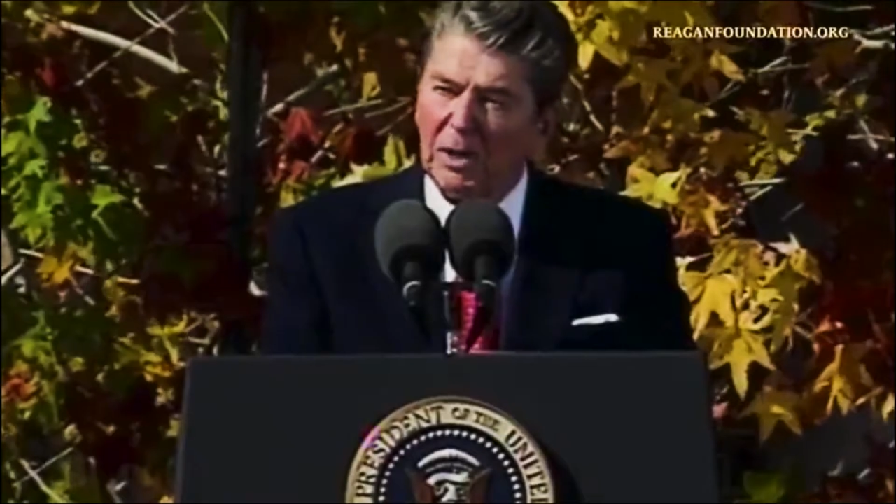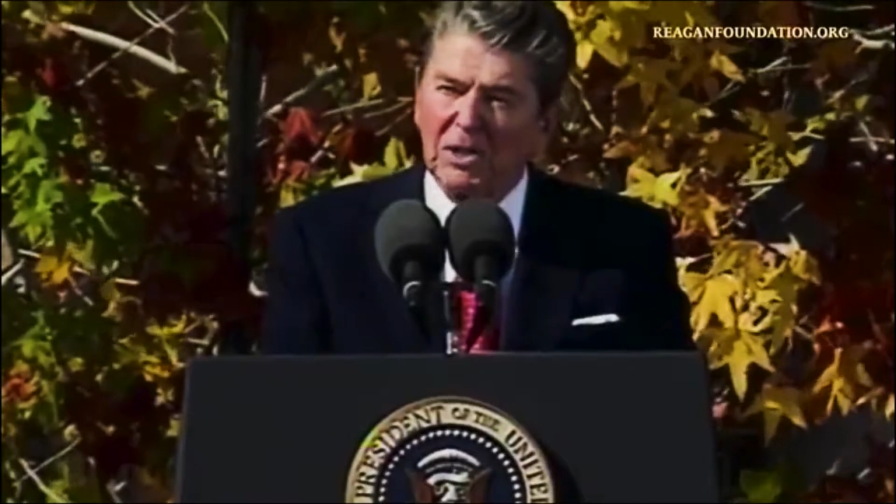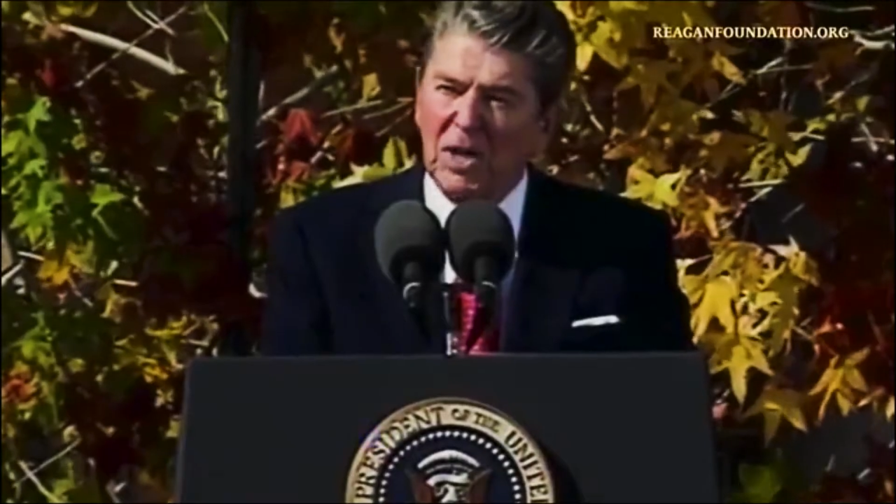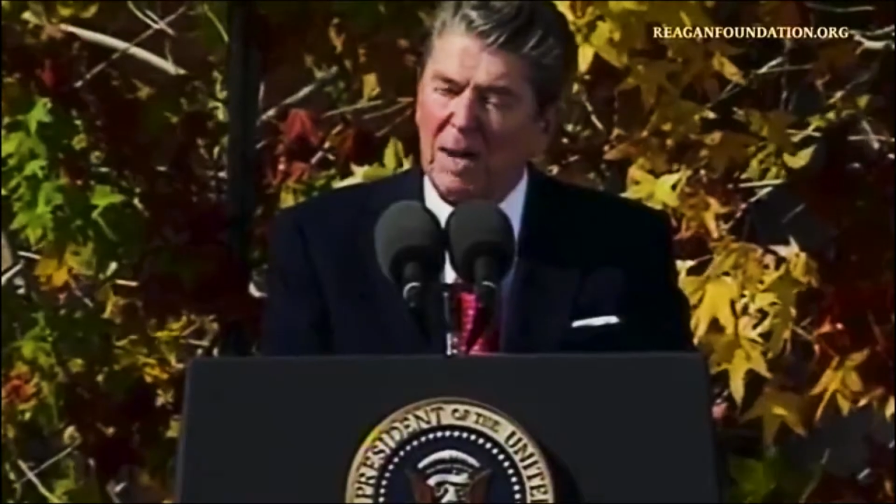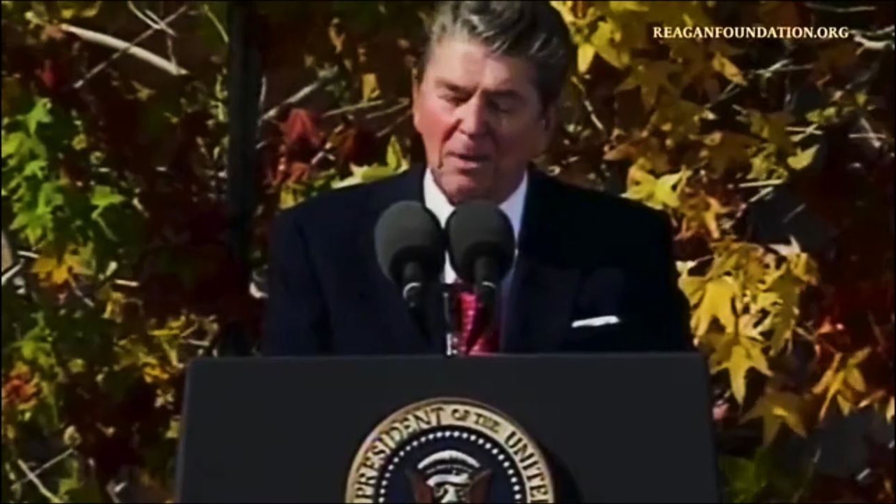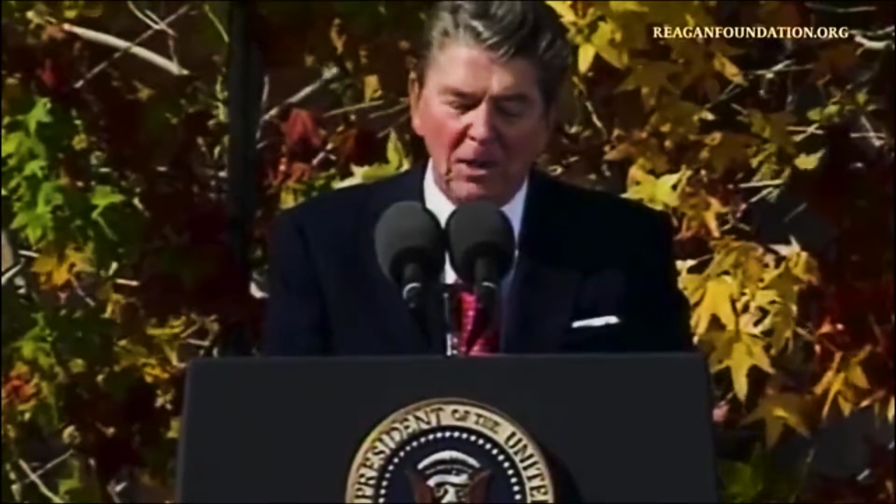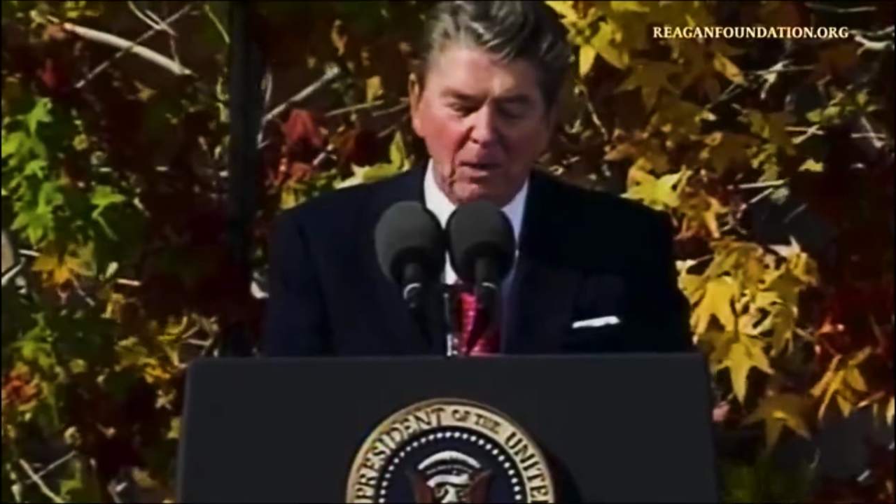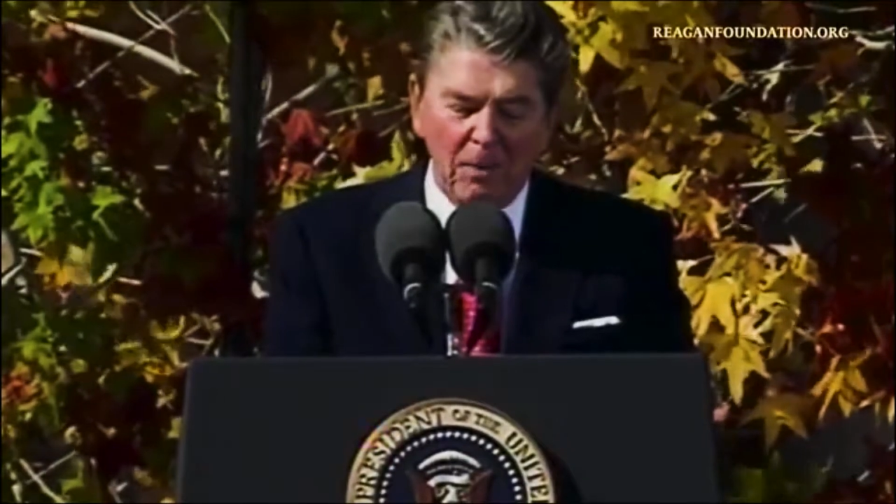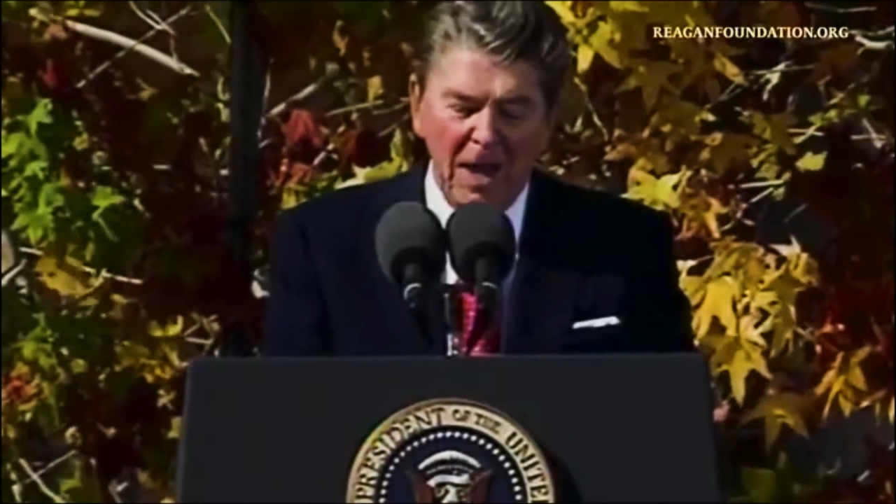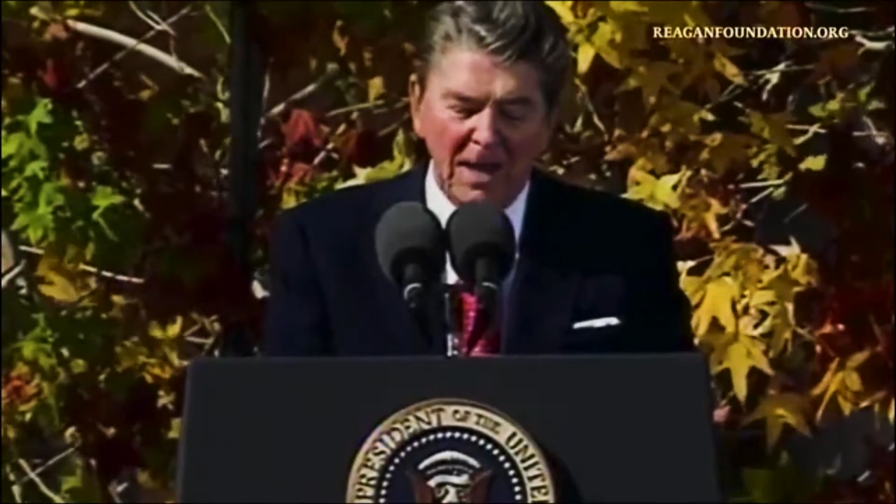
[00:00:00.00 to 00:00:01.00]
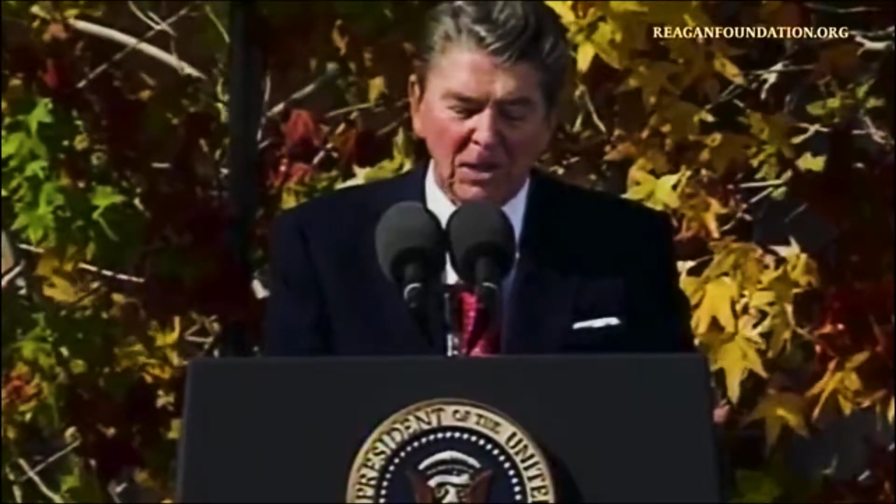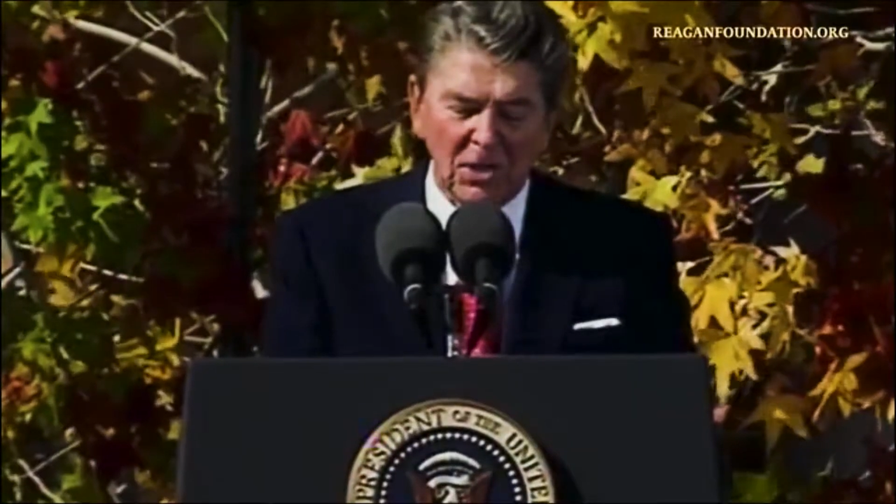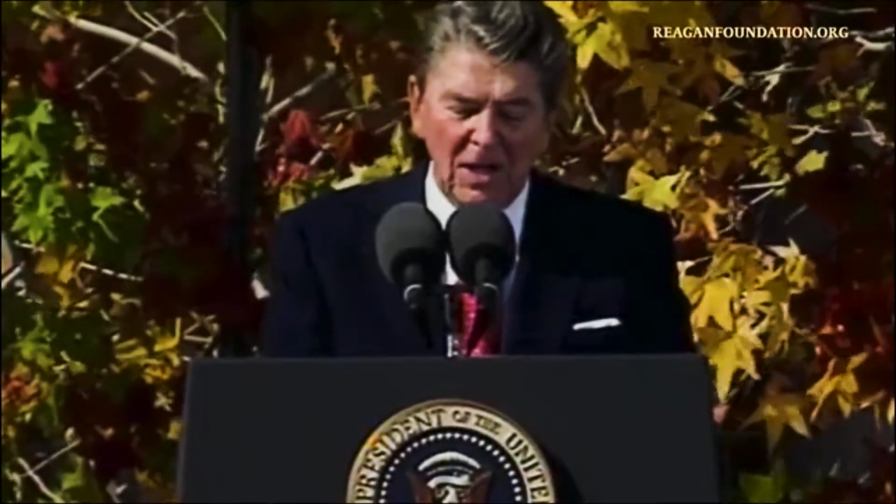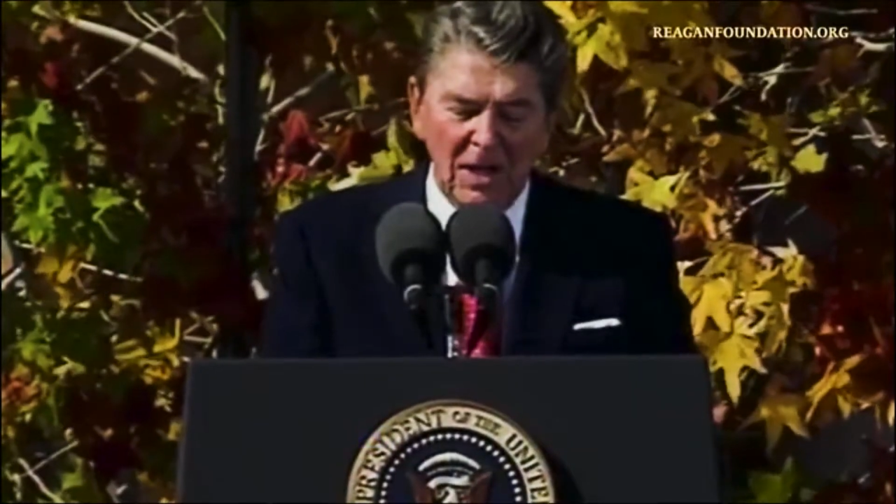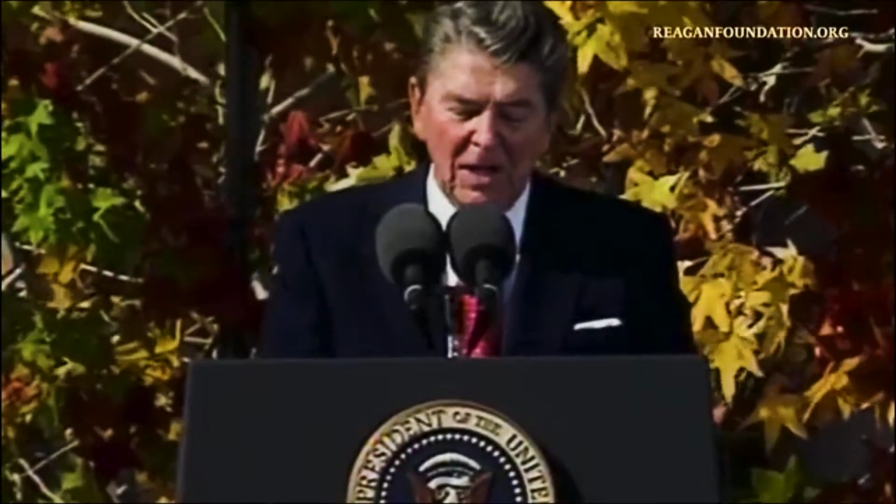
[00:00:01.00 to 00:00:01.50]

to examine their past